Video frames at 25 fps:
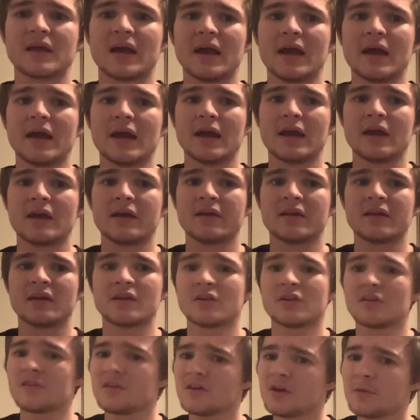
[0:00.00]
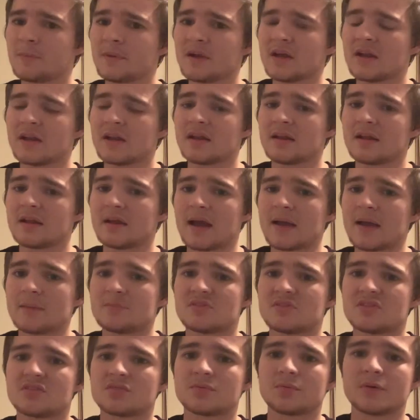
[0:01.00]
And I don't think I'll be at any
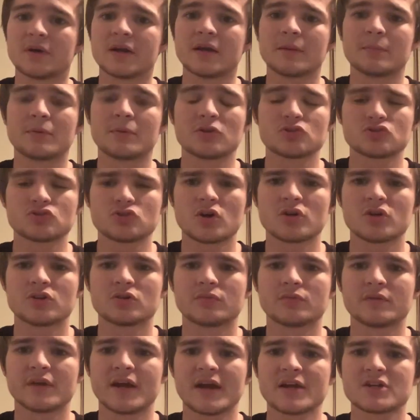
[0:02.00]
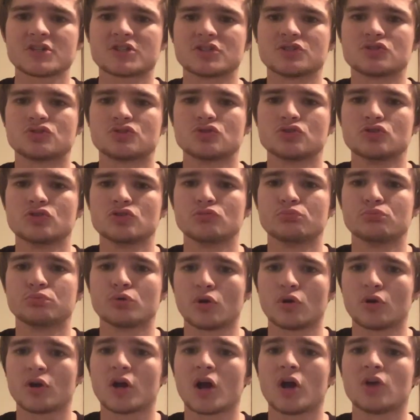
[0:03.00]
games this week, but I'll try and do a reaction to
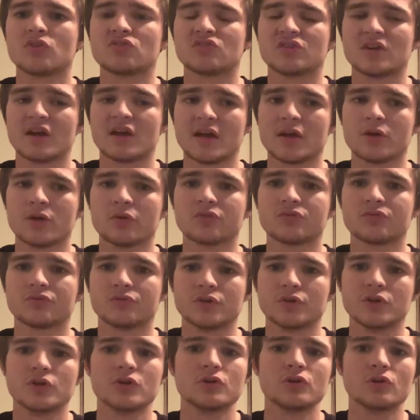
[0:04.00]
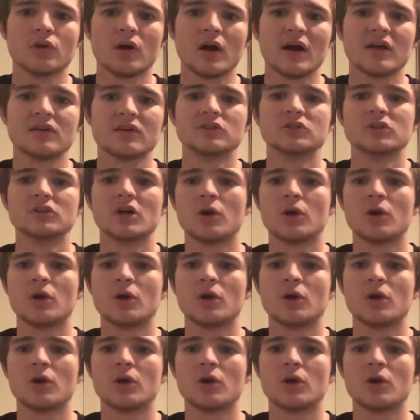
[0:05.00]
Broncos and Eels for you guys,